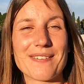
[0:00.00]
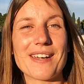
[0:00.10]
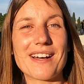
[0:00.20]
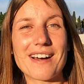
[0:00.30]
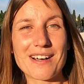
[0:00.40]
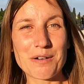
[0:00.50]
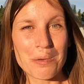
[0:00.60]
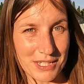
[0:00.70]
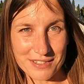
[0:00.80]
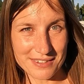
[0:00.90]
There are
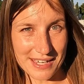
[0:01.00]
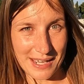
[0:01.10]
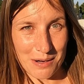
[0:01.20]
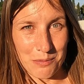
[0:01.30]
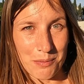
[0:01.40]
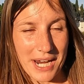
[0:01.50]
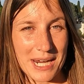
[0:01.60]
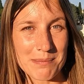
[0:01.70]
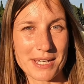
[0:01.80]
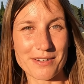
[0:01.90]
beaches that are
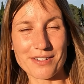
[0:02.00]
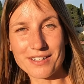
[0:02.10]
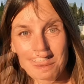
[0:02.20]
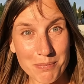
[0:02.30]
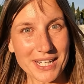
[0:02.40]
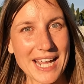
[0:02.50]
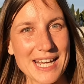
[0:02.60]
way better. But